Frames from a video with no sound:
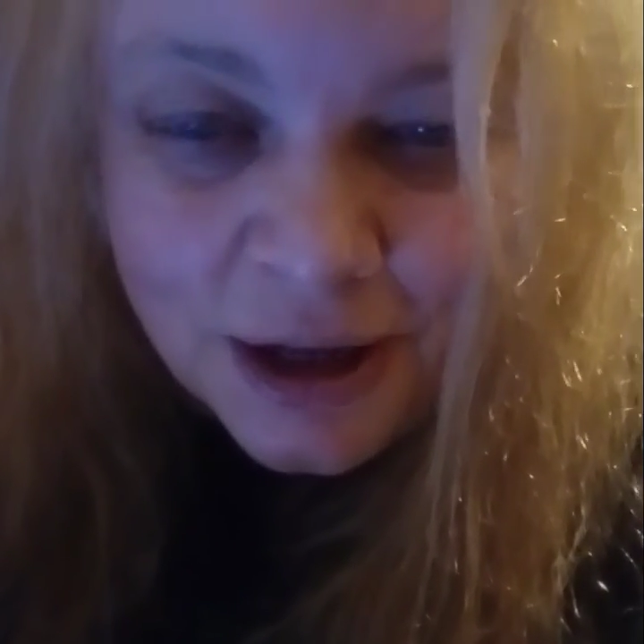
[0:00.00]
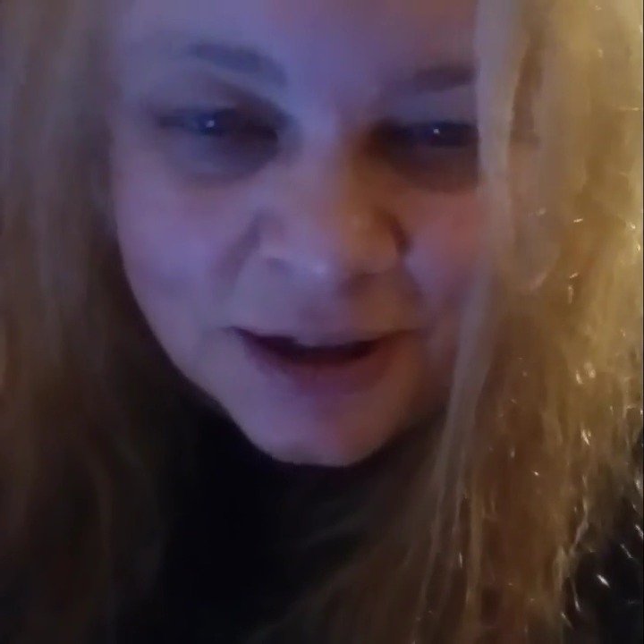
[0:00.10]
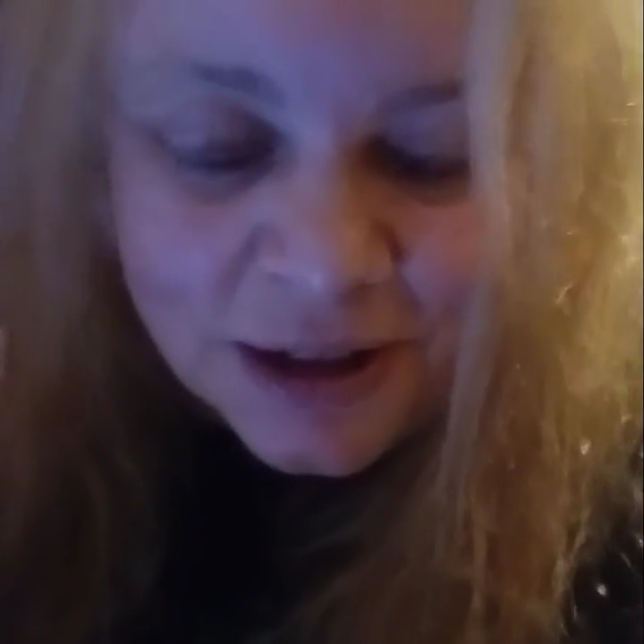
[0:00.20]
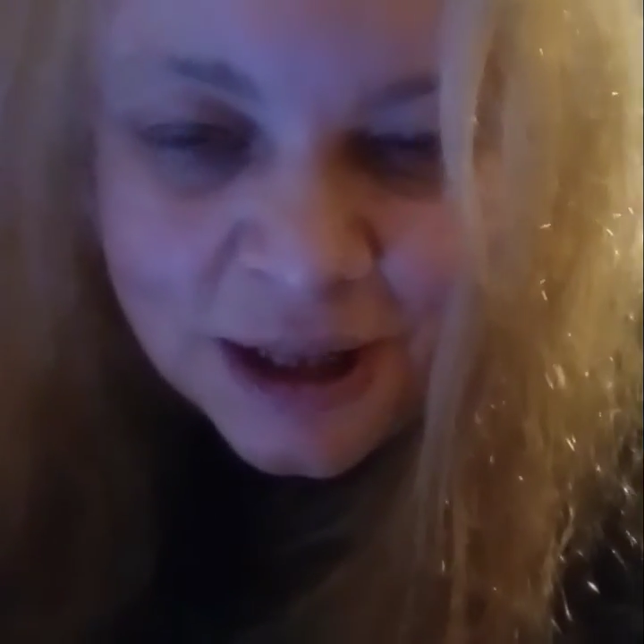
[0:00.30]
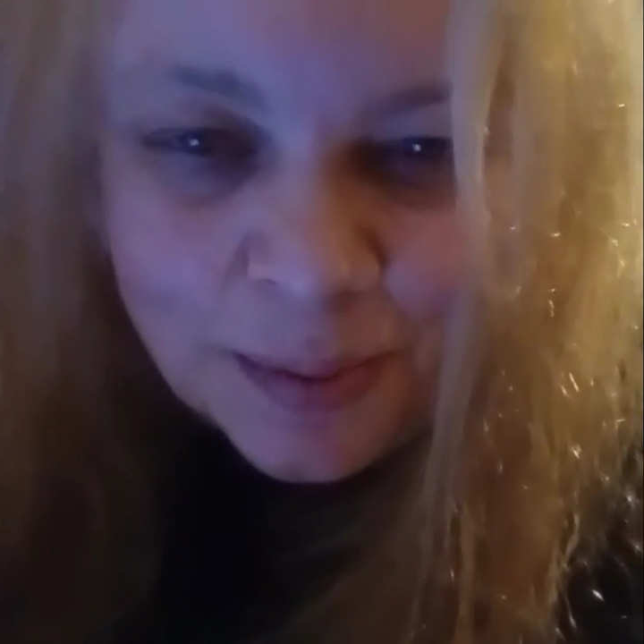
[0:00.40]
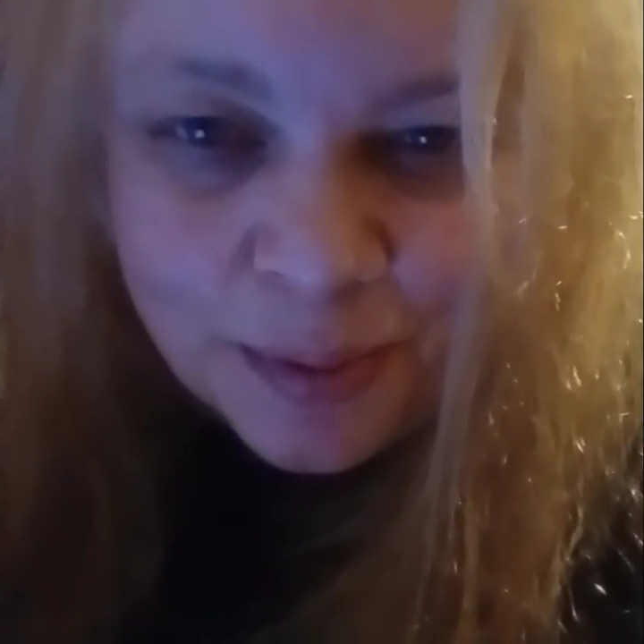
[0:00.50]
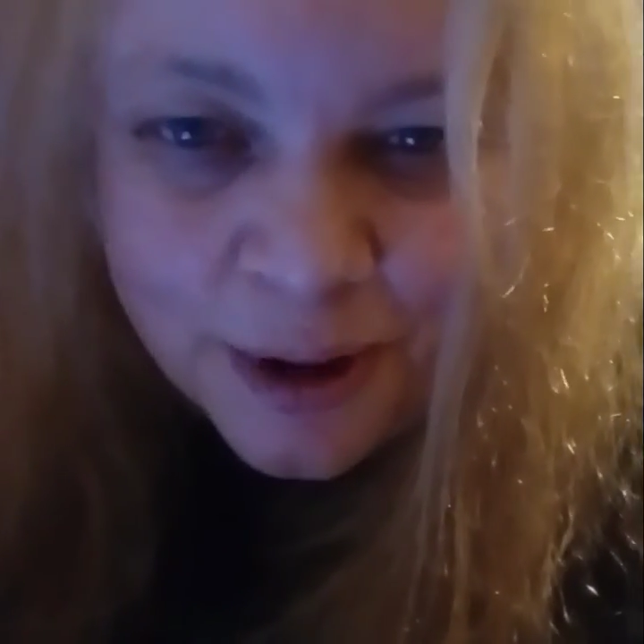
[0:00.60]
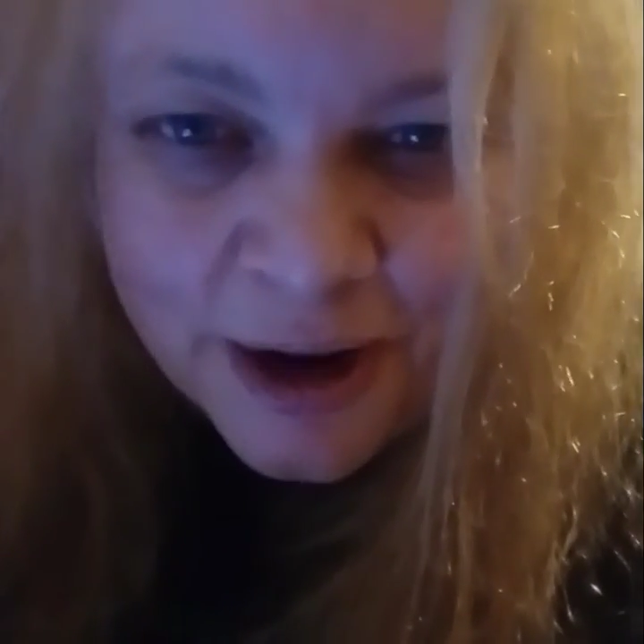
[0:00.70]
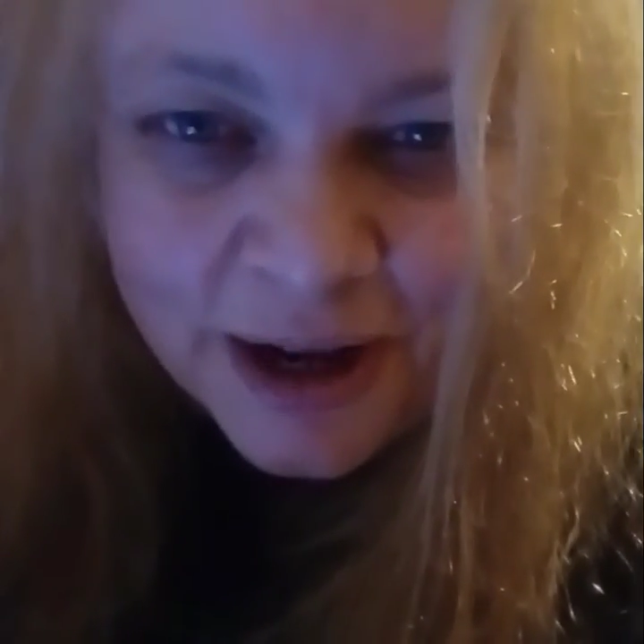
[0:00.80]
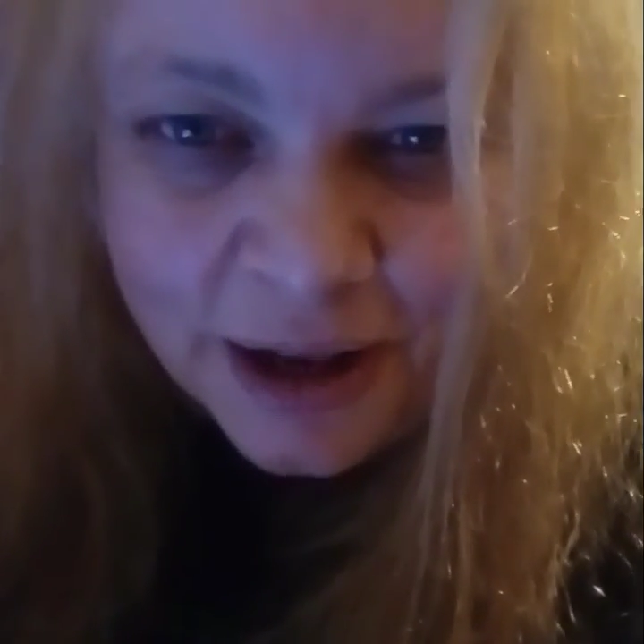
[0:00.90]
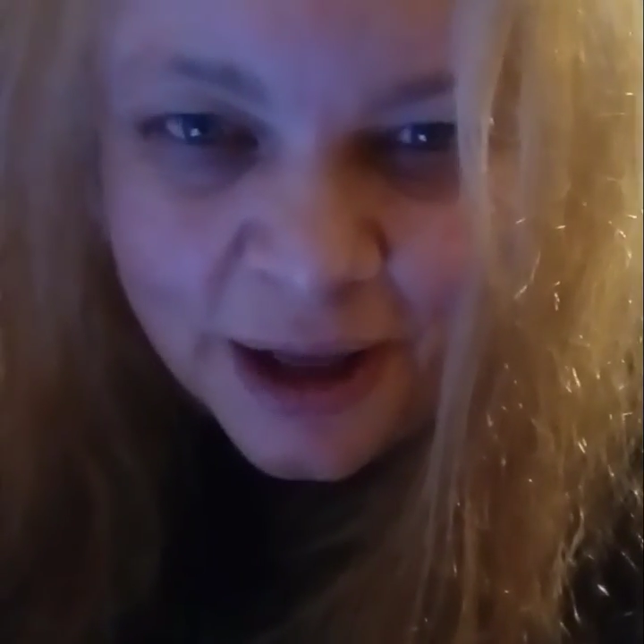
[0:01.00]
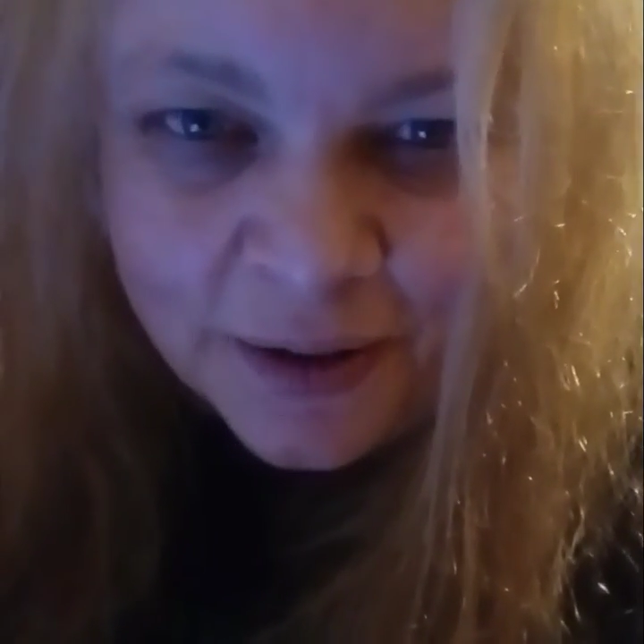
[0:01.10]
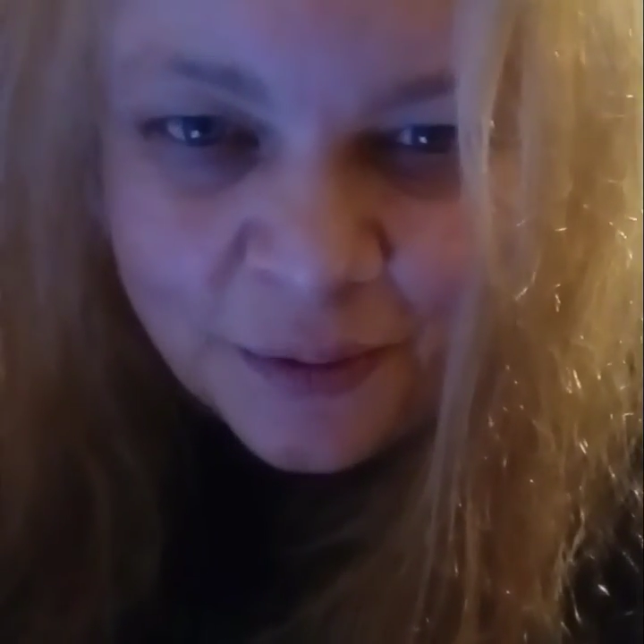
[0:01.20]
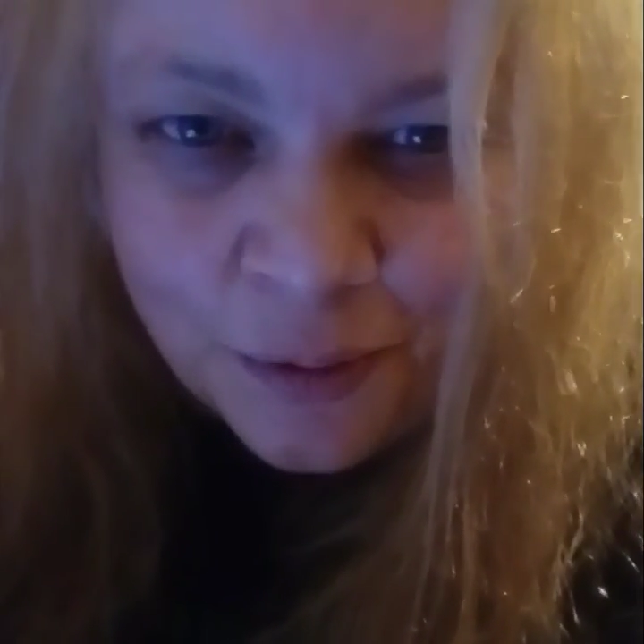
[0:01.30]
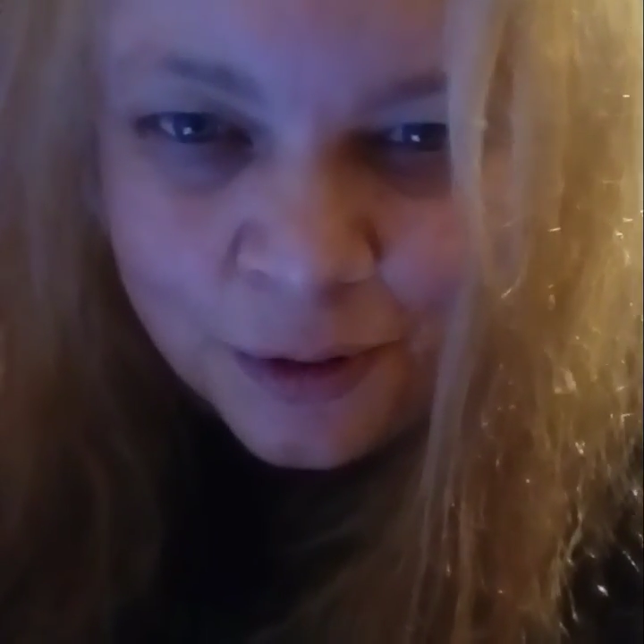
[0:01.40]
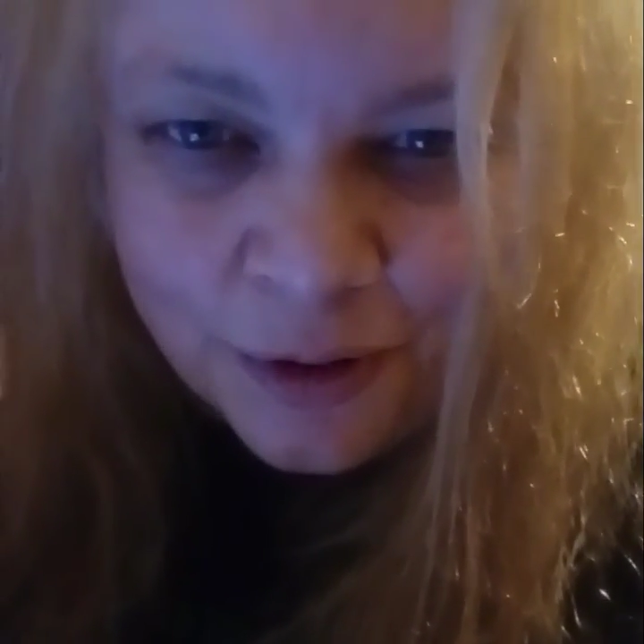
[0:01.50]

It's like they pray like for